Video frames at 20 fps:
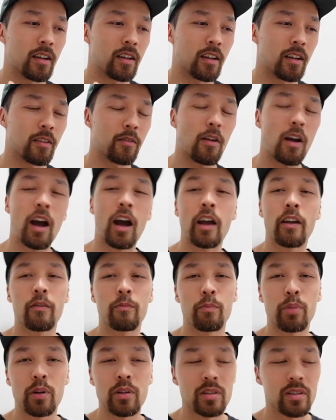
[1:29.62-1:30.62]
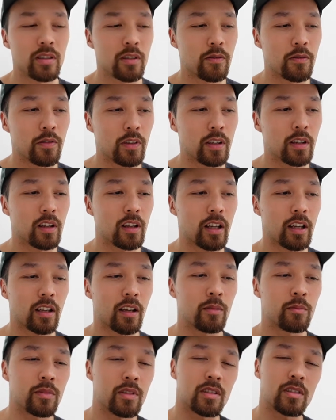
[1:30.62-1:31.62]
And I personally feel like
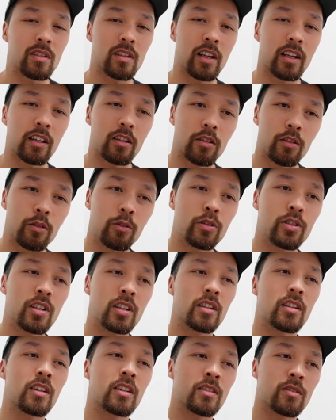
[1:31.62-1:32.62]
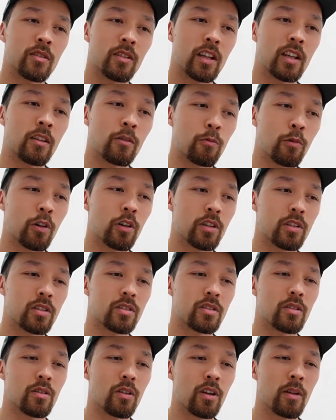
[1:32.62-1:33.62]
I'm just losing things or getting worse,
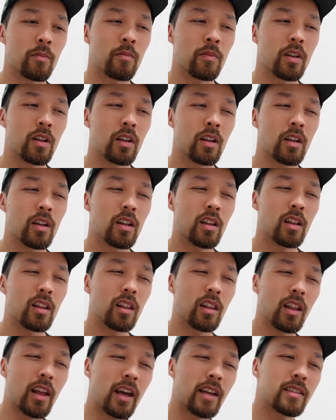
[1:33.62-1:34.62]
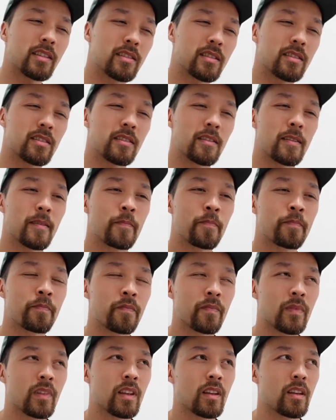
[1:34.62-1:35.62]
so I'm less
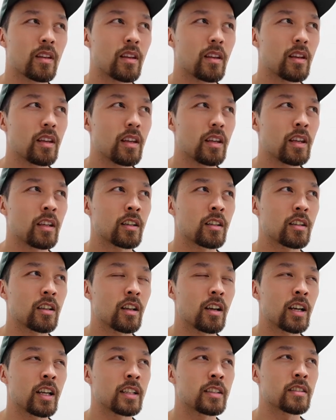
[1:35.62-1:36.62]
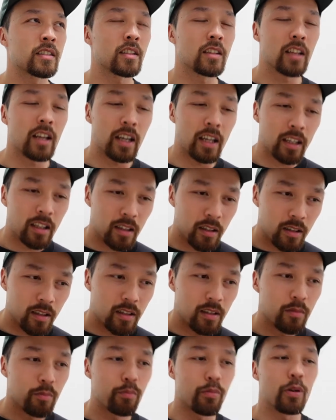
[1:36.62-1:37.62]
inclined to
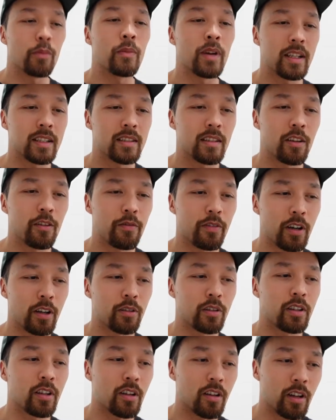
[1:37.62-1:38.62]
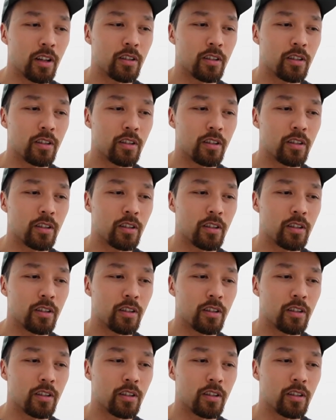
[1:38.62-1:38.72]
put myself out there